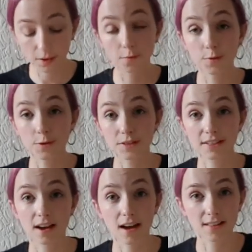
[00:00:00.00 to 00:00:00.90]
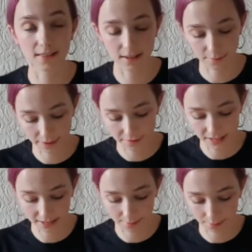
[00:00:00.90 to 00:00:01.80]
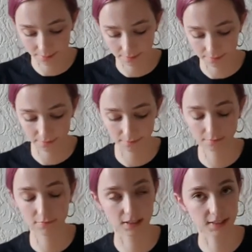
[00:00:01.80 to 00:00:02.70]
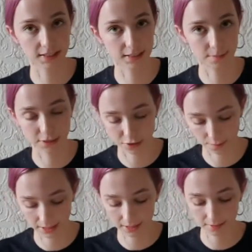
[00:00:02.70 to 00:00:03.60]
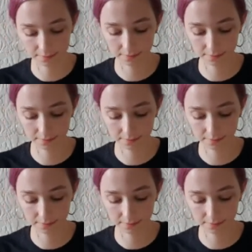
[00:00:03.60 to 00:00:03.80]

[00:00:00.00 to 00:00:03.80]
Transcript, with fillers: we're going to cut a little bit of tape, it doesn't need to be too big.